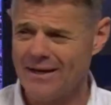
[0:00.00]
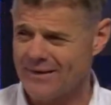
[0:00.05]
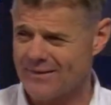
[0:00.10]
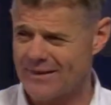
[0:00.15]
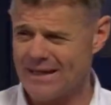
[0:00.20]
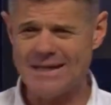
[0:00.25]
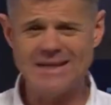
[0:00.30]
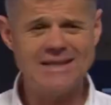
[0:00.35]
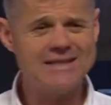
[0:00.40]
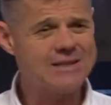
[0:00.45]

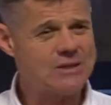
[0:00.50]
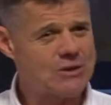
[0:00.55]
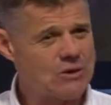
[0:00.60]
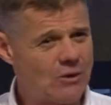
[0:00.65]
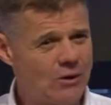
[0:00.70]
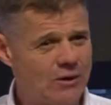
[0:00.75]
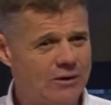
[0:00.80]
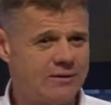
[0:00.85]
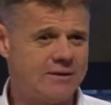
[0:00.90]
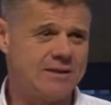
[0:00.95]
that is
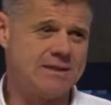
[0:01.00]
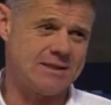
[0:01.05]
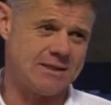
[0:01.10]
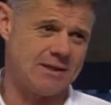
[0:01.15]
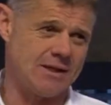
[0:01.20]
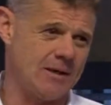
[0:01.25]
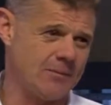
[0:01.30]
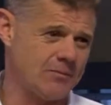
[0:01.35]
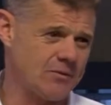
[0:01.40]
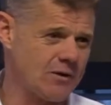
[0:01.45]
not the
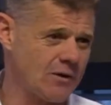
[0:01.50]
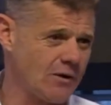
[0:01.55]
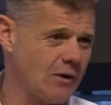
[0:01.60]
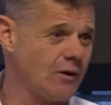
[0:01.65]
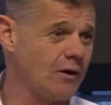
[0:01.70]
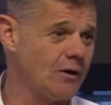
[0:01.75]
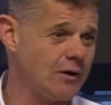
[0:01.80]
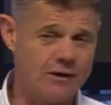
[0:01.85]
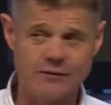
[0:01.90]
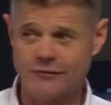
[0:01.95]
time to go
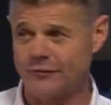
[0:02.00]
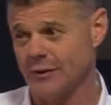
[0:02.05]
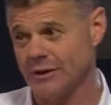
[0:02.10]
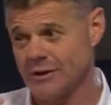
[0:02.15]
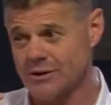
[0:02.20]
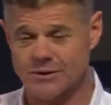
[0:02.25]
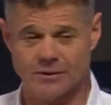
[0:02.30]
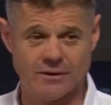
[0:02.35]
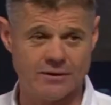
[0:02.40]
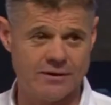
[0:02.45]
looking for
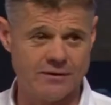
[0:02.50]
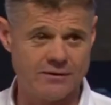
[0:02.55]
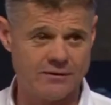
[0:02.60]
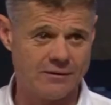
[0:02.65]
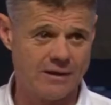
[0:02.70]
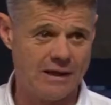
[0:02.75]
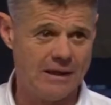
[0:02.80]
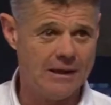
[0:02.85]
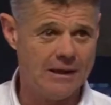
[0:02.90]
insurance.